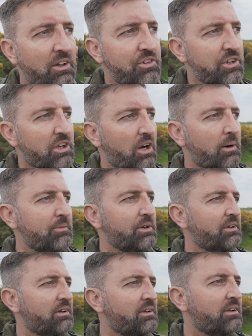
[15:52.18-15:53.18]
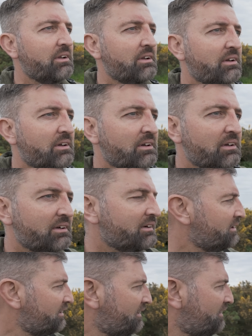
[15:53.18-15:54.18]
It's a cormorant.
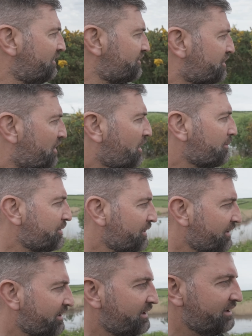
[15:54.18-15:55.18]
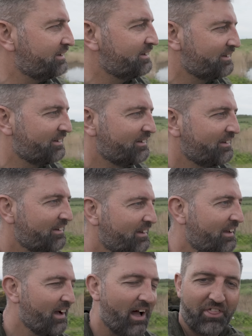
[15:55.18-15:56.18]
It's a cormorant.
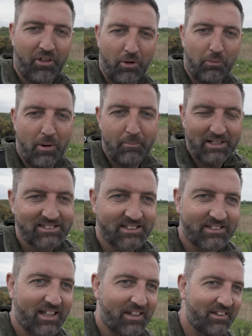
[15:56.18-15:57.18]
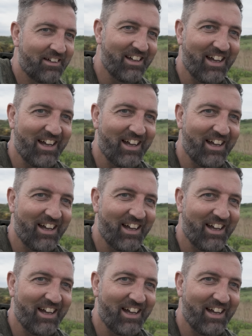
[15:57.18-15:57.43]
I thought it were a bittern then.